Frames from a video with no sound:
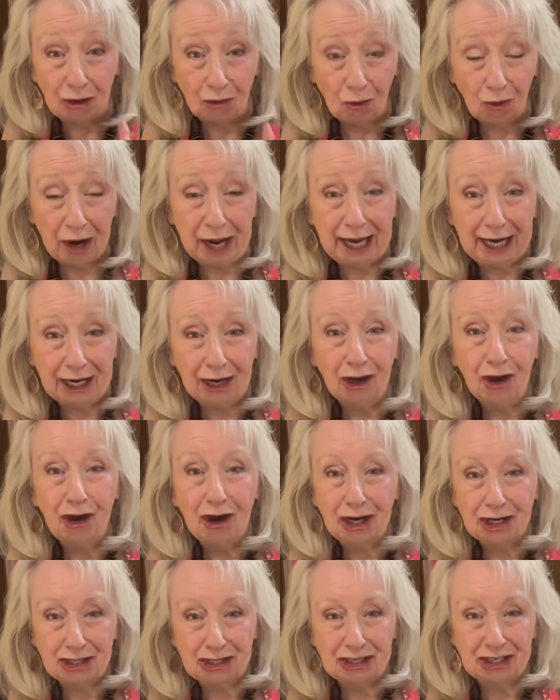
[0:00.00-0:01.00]
great
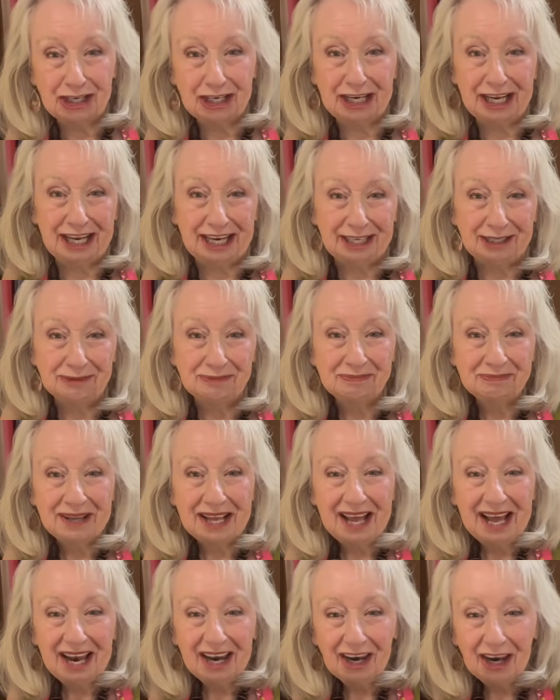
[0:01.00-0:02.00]
lunch today.
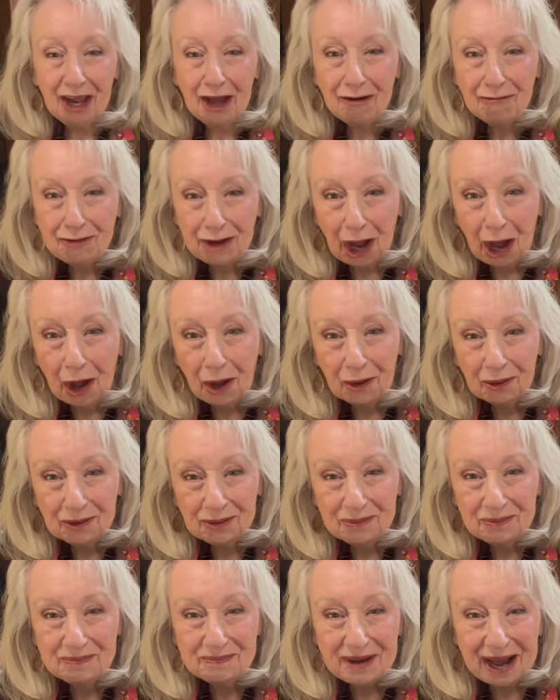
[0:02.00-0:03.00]
Love y'all.
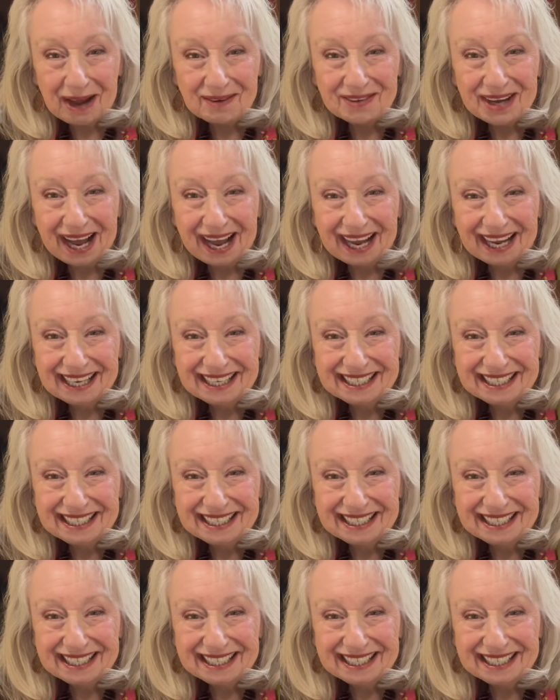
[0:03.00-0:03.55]
Bye-bye.